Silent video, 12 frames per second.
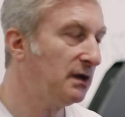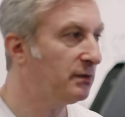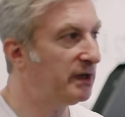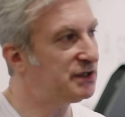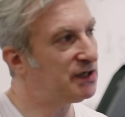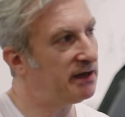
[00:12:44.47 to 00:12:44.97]

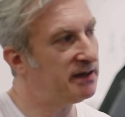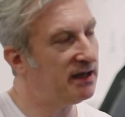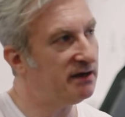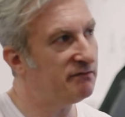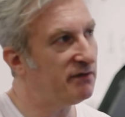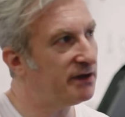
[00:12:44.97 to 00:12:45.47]
which I
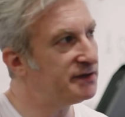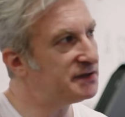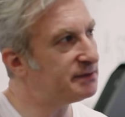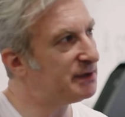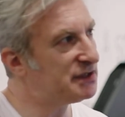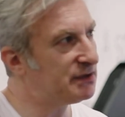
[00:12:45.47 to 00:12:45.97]
think
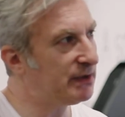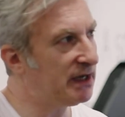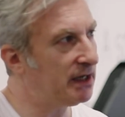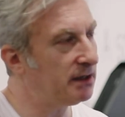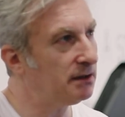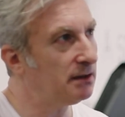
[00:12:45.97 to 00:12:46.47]
runs
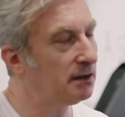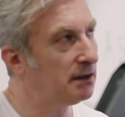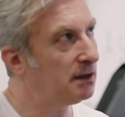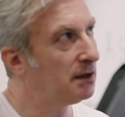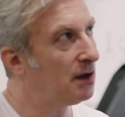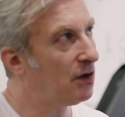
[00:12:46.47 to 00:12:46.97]
between
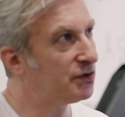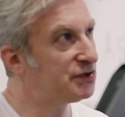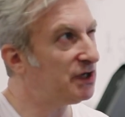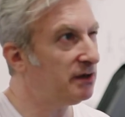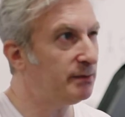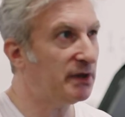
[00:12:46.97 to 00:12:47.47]

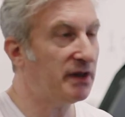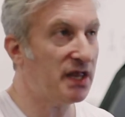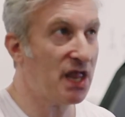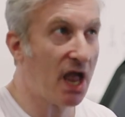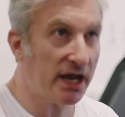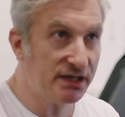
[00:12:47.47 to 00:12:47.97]
October the
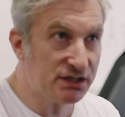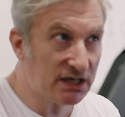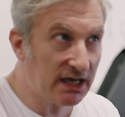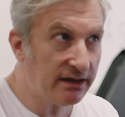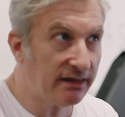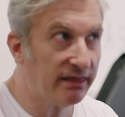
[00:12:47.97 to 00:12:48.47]

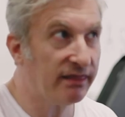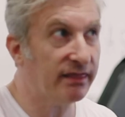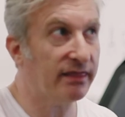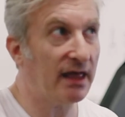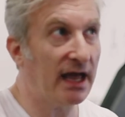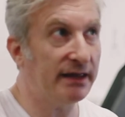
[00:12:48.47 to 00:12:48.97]

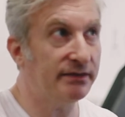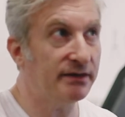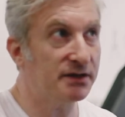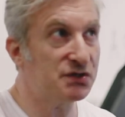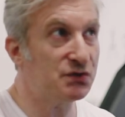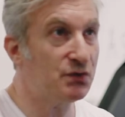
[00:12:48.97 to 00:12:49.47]
19th and
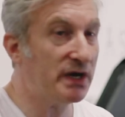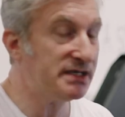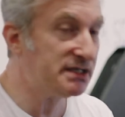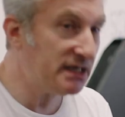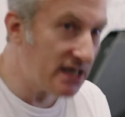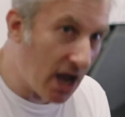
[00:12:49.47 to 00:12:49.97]
the
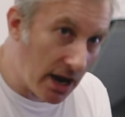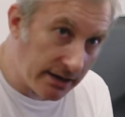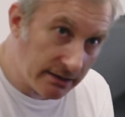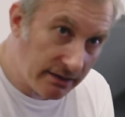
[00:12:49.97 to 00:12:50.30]
29th.